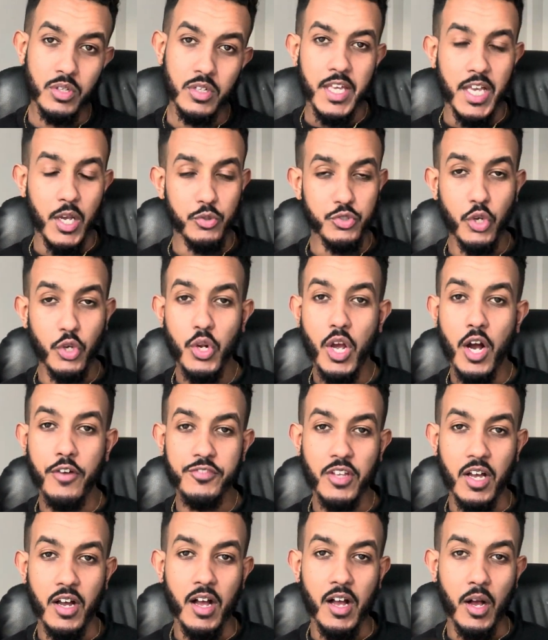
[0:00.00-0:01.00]
It was only after
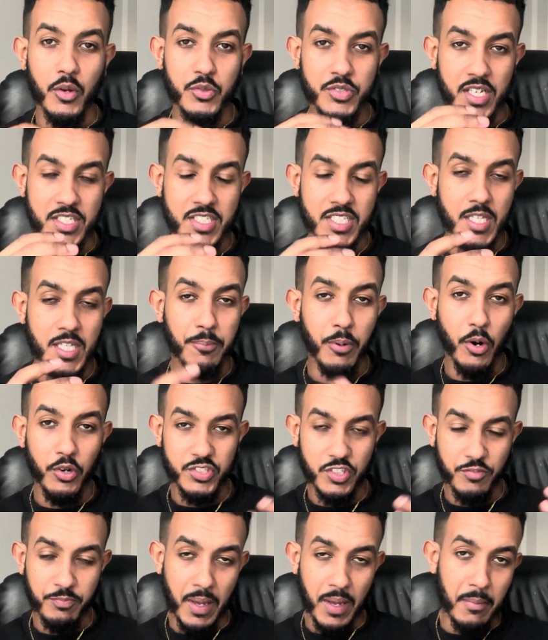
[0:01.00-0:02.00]
I was actually in the process
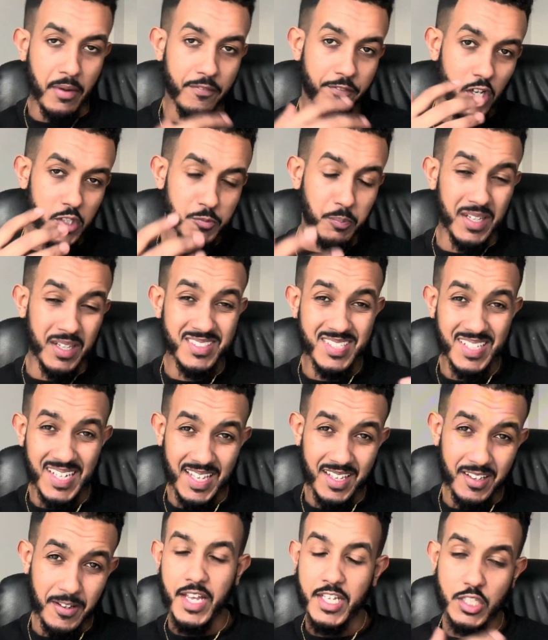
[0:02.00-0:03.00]
of buying my first
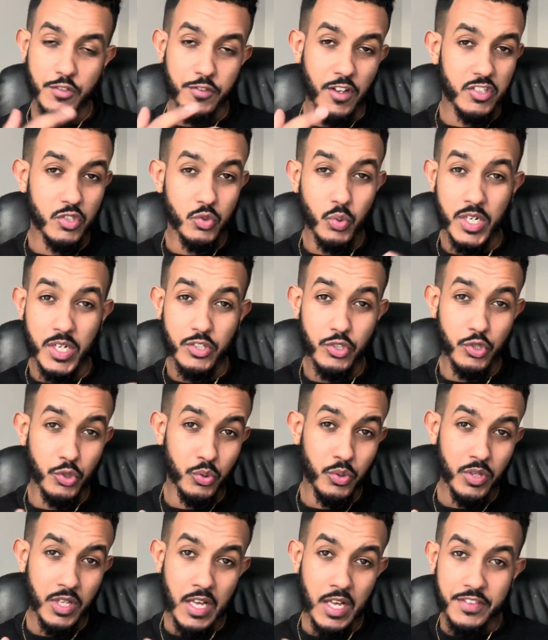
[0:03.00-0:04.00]
buy-to-let in
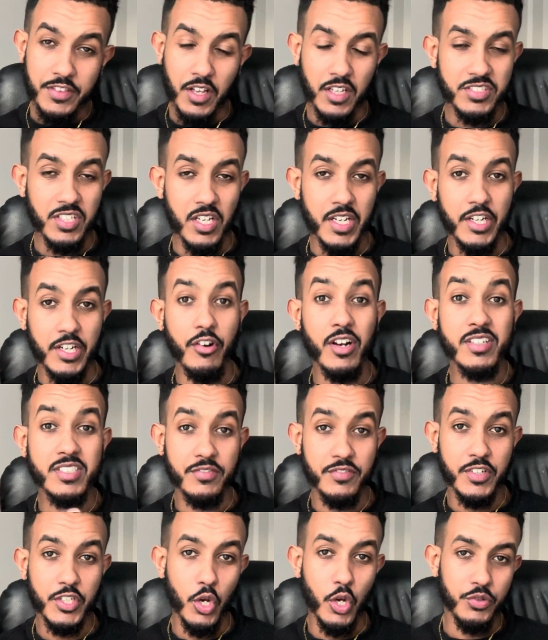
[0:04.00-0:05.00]
2022 that I started
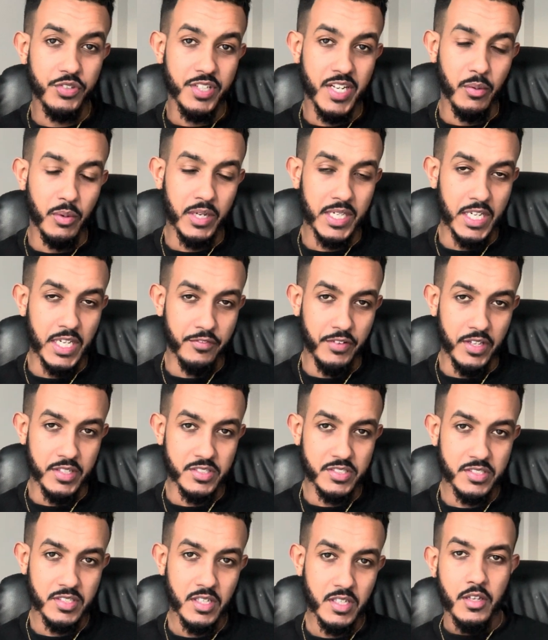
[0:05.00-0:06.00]
aggressively going to networking
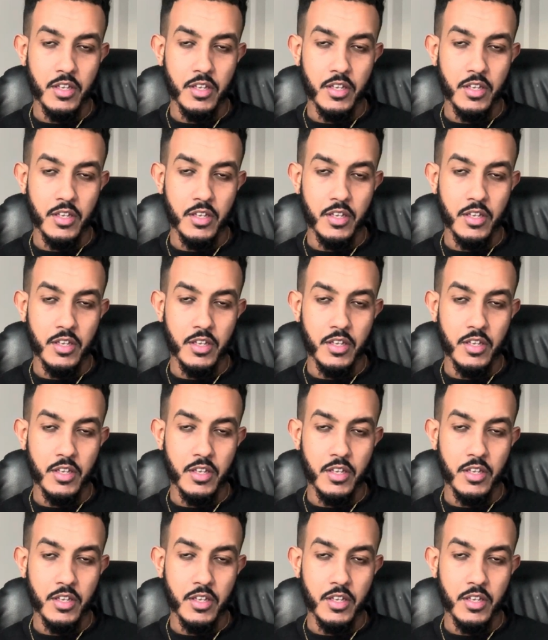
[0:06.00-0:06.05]
events.